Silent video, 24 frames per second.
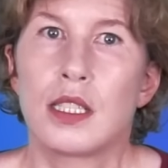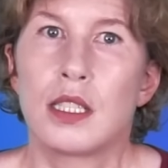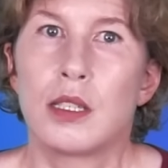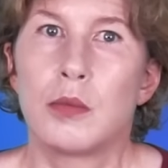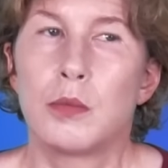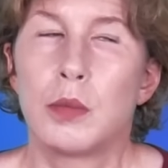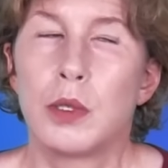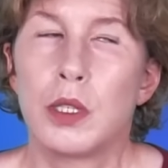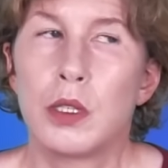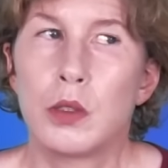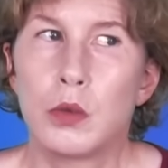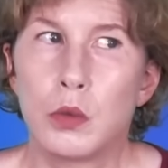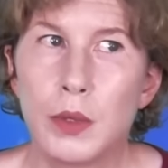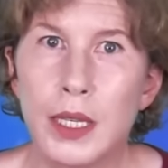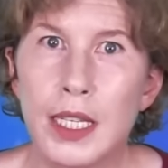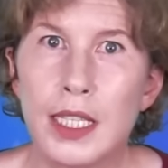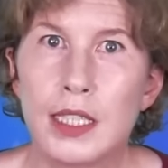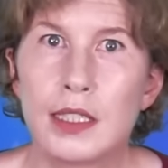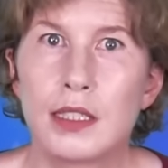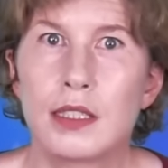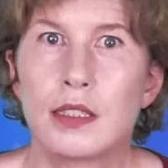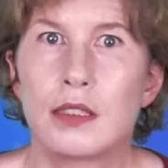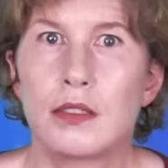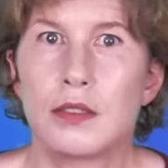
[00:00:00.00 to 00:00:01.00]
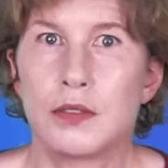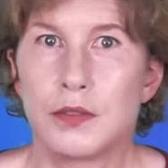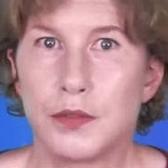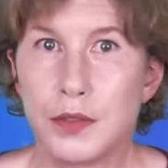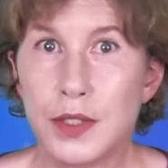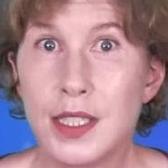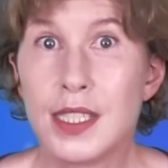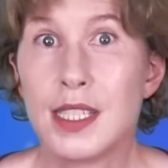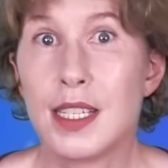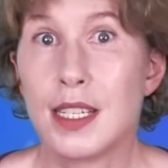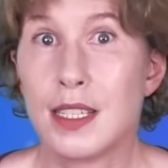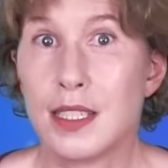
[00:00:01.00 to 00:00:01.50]
But well,
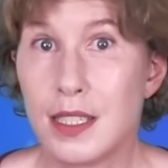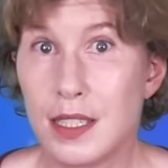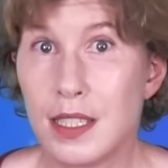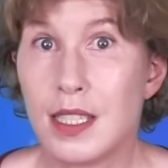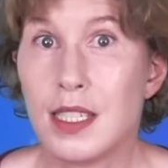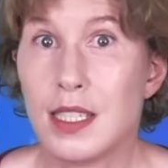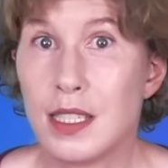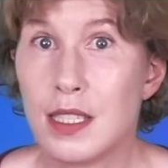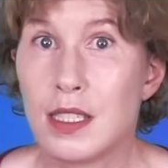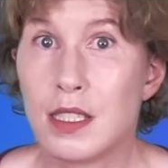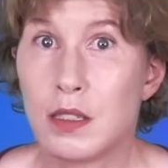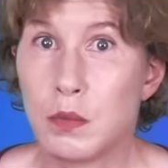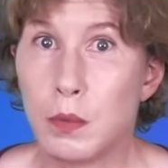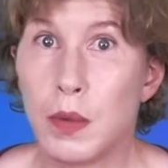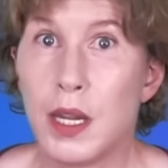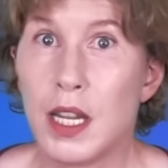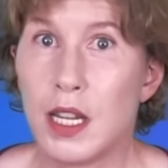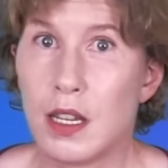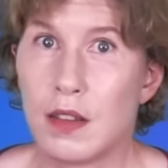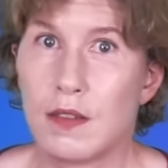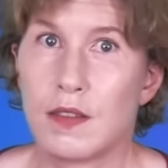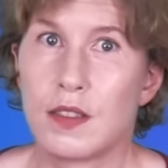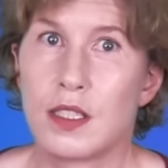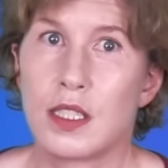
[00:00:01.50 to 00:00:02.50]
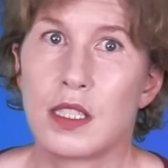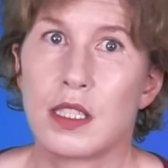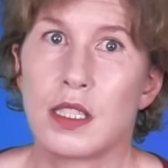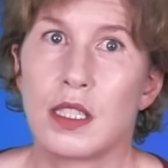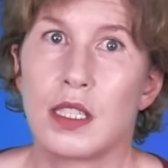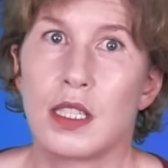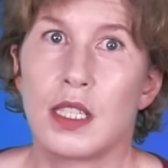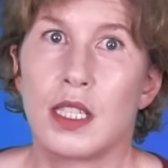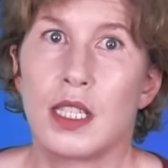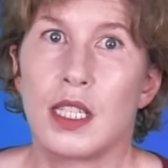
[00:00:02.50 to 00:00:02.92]
physics isn't maths.